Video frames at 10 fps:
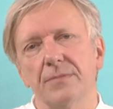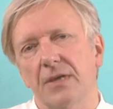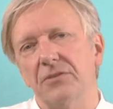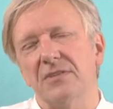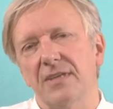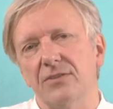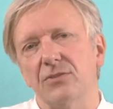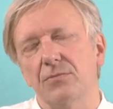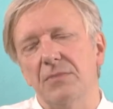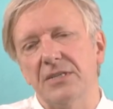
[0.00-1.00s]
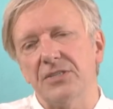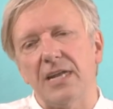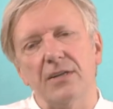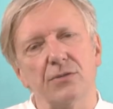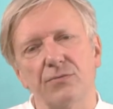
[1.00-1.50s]
I think that is the main
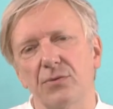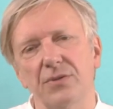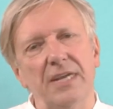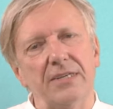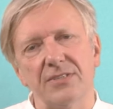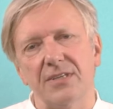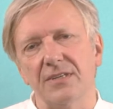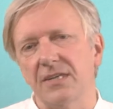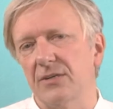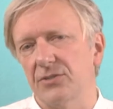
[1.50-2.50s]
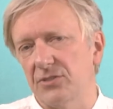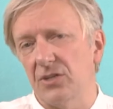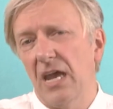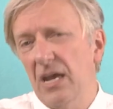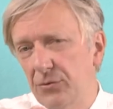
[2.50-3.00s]
challenge for the next 10 years, is
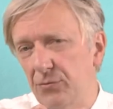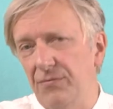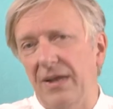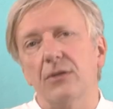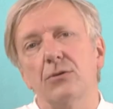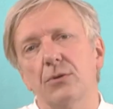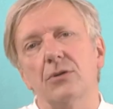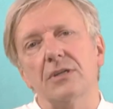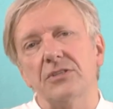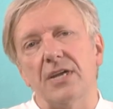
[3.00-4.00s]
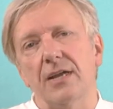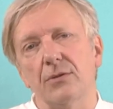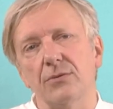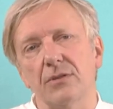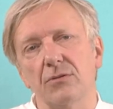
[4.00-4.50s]
to value early
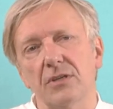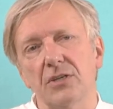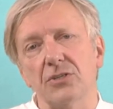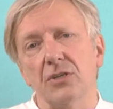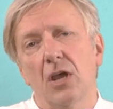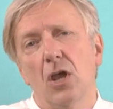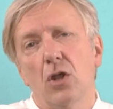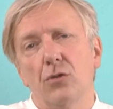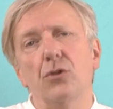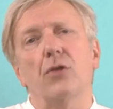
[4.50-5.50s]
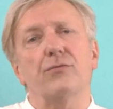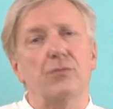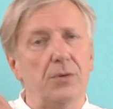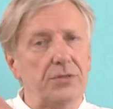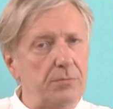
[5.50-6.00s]
childhood education, not
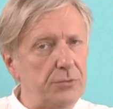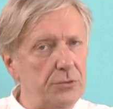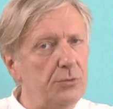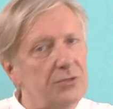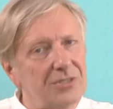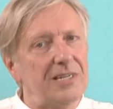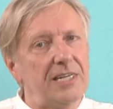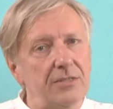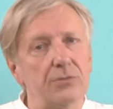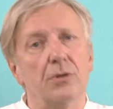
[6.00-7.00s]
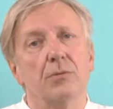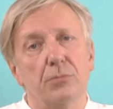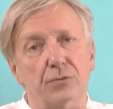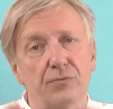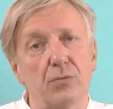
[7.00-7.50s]
for what it produces later on,
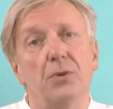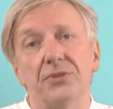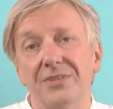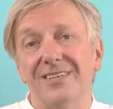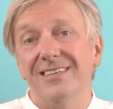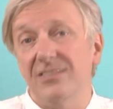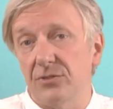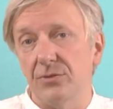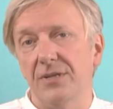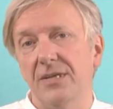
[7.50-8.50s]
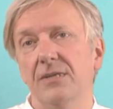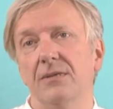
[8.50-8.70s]
but for what it is today.